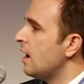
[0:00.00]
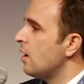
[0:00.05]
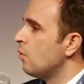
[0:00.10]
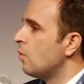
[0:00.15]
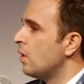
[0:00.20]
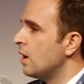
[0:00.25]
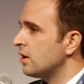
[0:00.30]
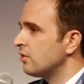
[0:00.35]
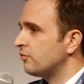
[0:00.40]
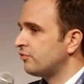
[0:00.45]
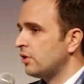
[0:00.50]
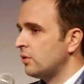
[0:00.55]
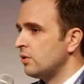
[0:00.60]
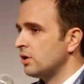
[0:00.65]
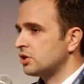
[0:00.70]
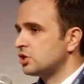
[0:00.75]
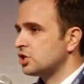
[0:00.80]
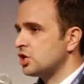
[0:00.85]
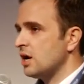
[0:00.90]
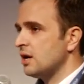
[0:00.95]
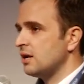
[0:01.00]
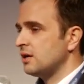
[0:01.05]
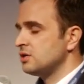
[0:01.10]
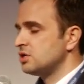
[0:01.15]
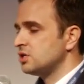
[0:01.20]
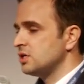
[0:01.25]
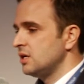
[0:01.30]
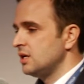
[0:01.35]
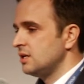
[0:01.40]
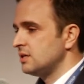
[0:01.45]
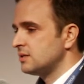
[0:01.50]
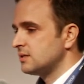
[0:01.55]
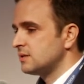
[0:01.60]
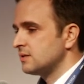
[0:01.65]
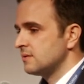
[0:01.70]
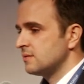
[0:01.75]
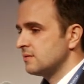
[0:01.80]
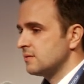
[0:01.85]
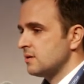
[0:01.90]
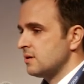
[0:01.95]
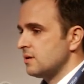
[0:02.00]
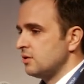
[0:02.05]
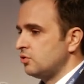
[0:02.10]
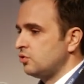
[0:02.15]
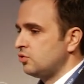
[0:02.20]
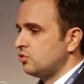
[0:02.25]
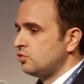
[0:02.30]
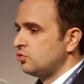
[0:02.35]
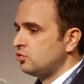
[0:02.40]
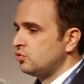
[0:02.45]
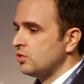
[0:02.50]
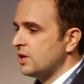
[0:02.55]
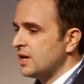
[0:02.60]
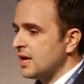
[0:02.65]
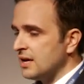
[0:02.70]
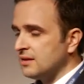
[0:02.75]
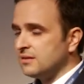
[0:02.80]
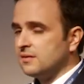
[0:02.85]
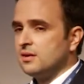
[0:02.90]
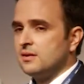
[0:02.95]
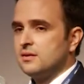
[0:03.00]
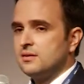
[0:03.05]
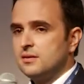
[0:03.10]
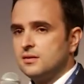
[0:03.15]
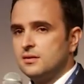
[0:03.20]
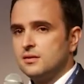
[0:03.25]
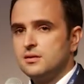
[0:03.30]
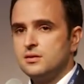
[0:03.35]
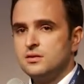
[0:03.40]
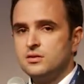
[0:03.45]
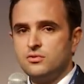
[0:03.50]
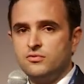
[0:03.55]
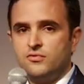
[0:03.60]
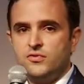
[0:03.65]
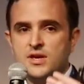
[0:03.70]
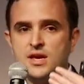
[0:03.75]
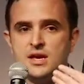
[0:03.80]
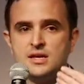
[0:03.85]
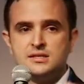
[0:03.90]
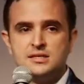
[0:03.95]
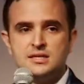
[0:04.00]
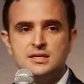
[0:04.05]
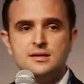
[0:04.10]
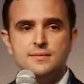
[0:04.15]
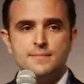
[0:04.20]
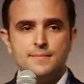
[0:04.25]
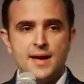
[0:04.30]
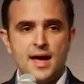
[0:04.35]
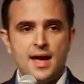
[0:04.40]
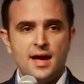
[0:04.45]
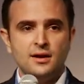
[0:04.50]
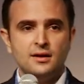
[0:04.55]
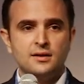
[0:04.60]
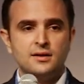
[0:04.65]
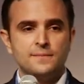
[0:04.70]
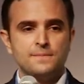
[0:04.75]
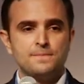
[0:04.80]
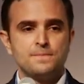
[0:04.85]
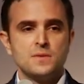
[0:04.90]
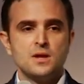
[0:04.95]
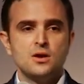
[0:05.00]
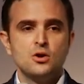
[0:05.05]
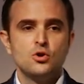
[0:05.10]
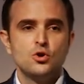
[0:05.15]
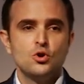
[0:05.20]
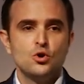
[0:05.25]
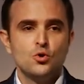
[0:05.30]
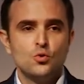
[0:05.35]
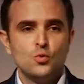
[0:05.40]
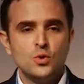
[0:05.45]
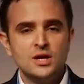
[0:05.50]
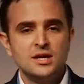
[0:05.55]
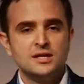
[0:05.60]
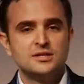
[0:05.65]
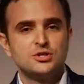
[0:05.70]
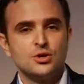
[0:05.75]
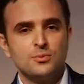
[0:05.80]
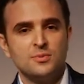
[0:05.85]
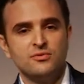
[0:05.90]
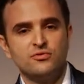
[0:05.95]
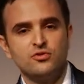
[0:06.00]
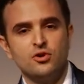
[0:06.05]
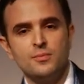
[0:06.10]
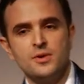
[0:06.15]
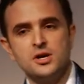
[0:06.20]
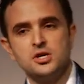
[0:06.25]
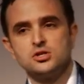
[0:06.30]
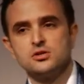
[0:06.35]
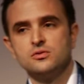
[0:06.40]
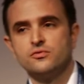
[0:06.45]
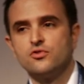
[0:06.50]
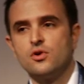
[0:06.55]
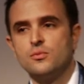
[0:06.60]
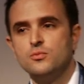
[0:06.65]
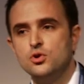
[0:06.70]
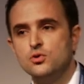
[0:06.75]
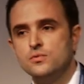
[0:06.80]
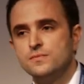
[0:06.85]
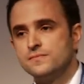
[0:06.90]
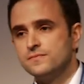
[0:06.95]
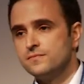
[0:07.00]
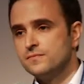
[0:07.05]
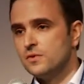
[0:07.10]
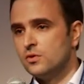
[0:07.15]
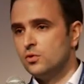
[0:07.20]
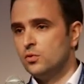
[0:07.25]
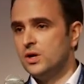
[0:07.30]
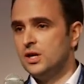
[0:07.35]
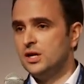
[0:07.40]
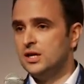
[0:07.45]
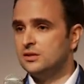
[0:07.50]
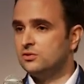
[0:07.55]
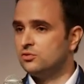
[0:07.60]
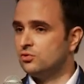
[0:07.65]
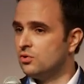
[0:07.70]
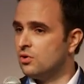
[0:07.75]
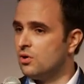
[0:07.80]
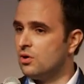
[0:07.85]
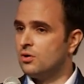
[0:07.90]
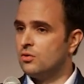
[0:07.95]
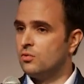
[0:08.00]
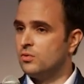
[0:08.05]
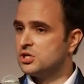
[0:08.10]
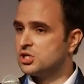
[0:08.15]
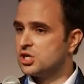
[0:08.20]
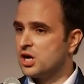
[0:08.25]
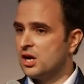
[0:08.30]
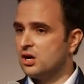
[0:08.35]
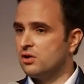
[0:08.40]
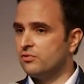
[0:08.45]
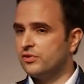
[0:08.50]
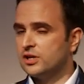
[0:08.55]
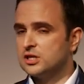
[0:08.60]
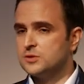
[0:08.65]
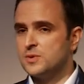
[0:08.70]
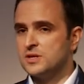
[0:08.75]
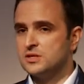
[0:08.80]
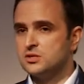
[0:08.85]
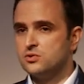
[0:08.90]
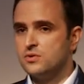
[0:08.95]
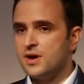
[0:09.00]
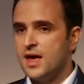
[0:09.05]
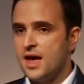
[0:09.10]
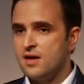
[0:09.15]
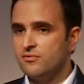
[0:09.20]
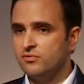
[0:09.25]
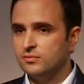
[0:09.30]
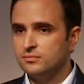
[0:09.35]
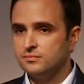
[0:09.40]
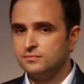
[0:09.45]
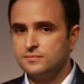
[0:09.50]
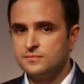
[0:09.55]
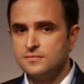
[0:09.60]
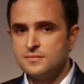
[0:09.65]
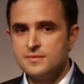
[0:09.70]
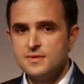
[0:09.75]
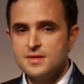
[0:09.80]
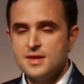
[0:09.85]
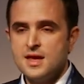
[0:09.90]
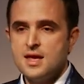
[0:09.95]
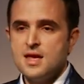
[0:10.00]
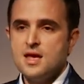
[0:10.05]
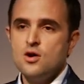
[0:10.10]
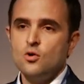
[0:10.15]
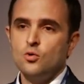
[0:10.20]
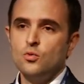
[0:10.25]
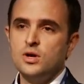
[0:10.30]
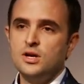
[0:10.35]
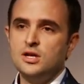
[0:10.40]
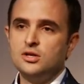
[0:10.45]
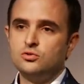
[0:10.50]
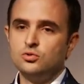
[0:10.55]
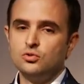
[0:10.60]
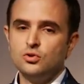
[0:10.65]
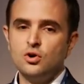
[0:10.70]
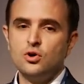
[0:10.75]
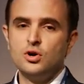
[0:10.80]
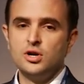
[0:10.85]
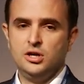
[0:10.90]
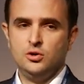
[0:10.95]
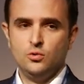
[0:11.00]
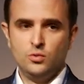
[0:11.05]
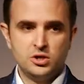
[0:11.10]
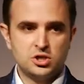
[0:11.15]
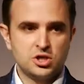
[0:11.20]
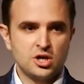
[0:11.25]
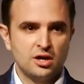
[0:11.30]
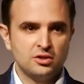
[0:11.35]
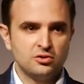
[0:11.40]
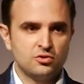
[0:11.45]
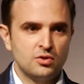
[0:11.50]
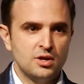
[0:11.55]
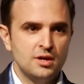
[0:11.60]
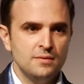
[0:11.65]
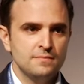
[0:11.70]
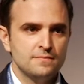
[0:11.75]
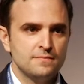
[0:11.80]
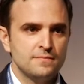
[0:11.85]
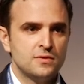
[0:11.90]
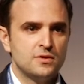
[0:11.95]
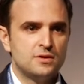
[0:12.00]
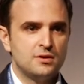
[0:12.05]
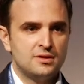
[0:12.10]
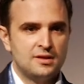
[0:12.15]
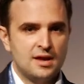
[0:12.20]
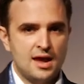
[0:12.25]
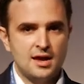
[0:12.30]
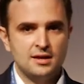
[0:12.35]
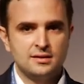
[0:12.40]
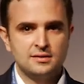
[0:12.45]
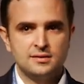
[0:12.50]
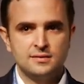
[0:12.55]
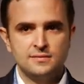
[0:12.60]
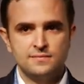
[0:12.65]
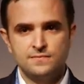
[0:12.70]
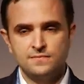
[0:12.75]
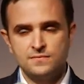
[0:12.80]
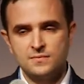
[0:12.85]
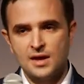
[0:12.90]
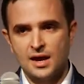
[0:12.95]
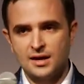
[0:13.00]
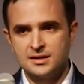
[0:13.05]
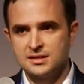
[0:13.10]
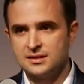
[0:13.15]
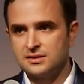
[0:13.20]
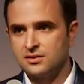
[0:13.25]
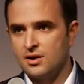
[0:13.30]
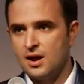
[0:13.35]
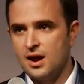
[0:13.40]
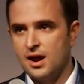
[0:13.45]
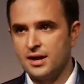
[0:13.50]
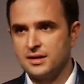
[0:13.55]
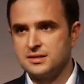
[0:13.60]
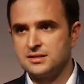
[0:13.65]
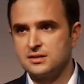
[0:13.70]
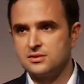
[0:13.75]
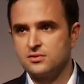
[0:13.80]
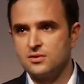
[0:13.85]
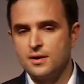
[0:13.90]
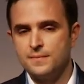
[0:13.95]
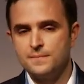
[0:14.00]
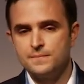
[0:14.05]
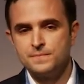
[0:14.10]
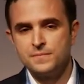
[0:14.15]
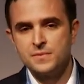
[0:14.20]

one of our challenge is to get the VAT back. We need some information from you. We need to know which kind of expense you have. We need to know in which country, the date, etc., etc.